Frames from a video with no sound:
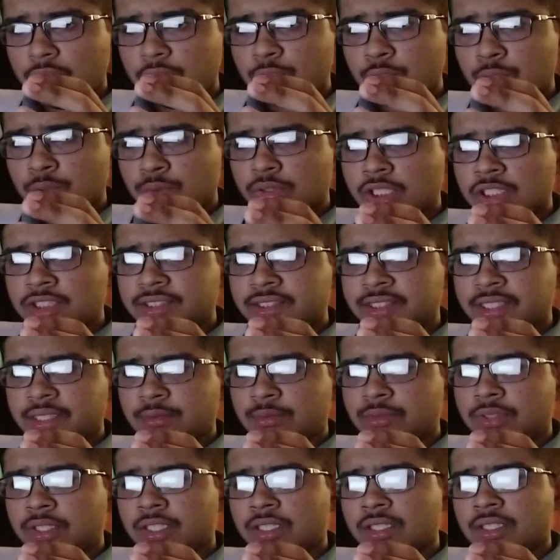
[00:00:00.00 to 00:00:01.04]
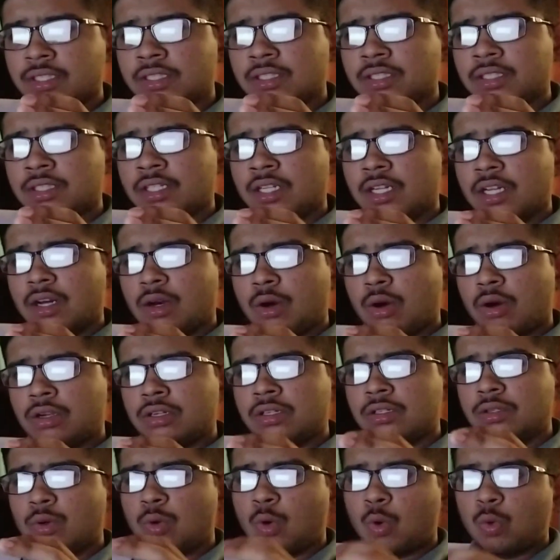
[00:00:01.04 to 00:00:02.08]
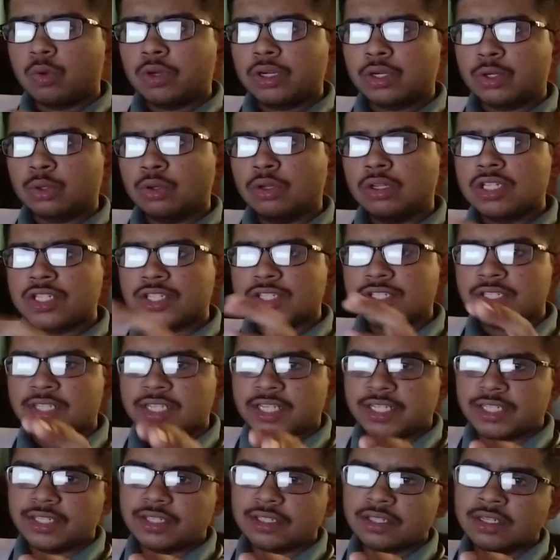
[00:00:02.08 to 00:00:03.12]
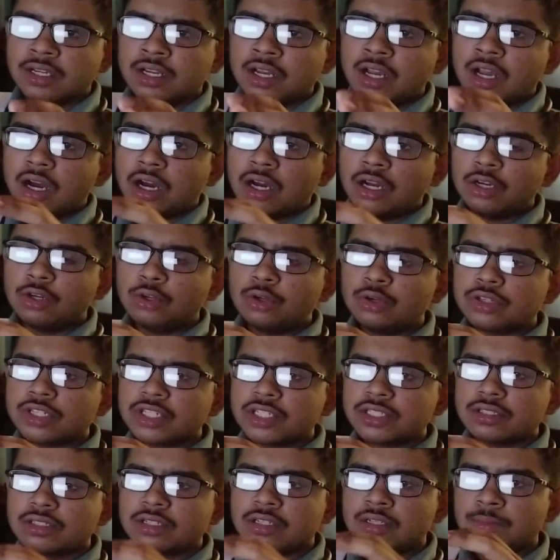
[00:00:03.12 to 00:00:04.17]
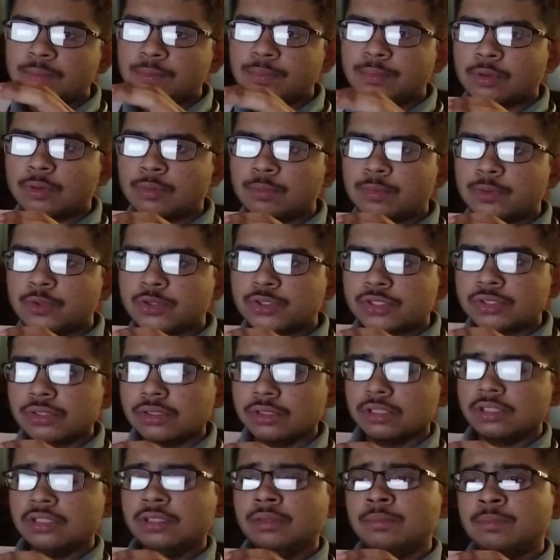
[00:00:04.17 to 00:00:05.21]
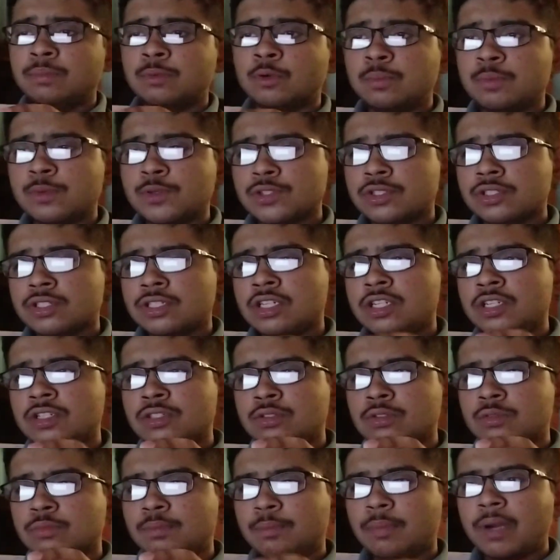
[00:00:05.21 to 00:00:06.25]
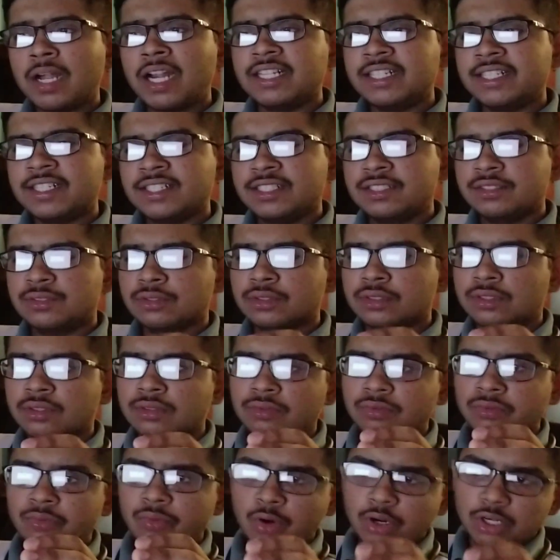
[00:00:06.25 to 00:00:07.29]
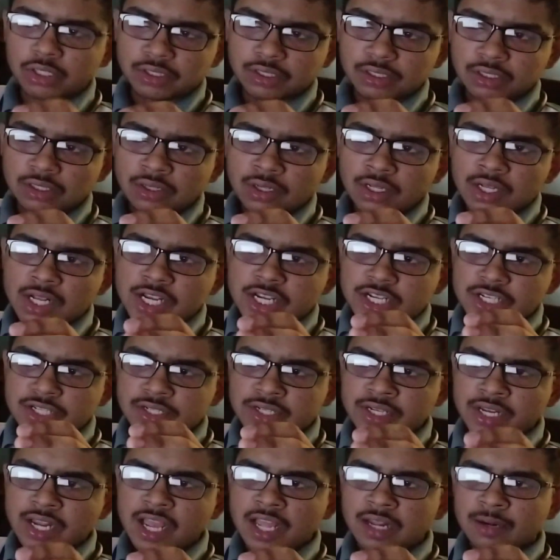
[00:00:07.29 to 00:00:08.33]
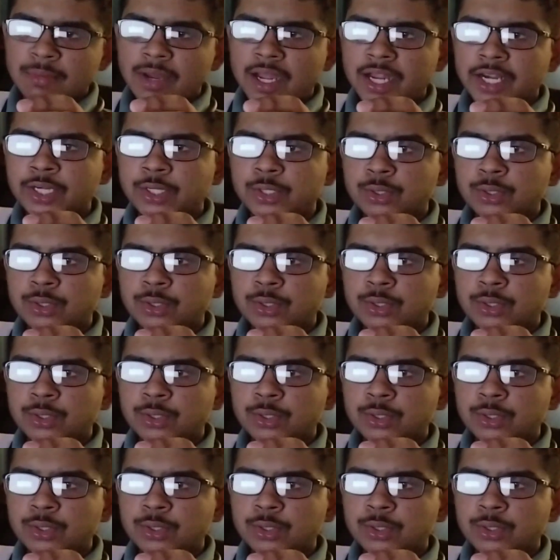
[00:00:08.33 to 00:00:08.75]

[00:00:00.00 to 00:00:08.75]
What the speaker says: to achieved on overall seat allocation proportional to parties' vote share by